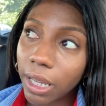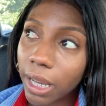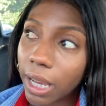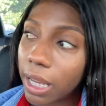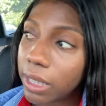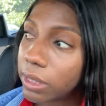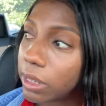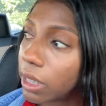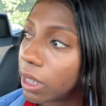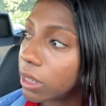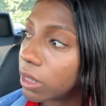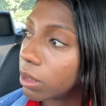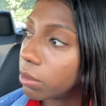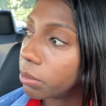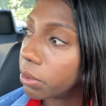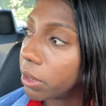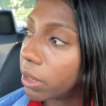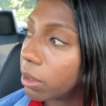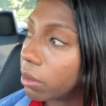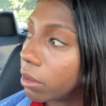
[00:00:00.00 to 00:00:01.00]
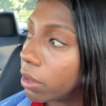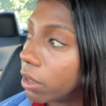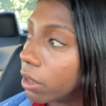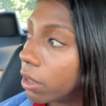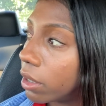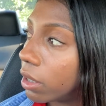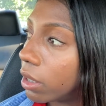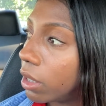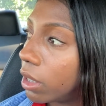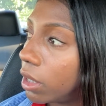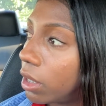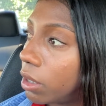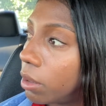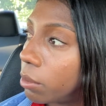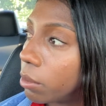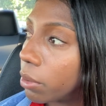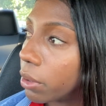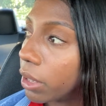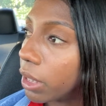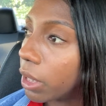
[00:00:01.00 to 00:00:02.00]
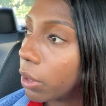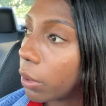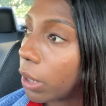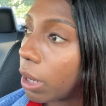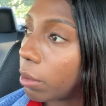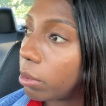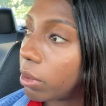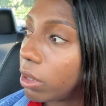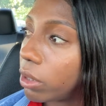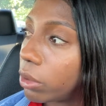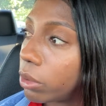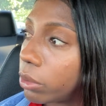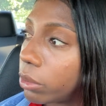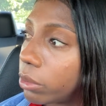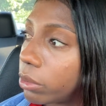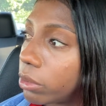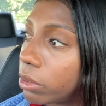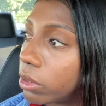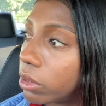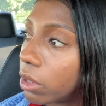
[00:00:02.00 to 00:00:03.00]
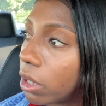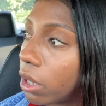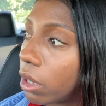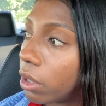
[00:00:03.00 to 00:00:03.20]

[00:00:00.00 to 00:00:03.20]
guys, I got some pretty crappy news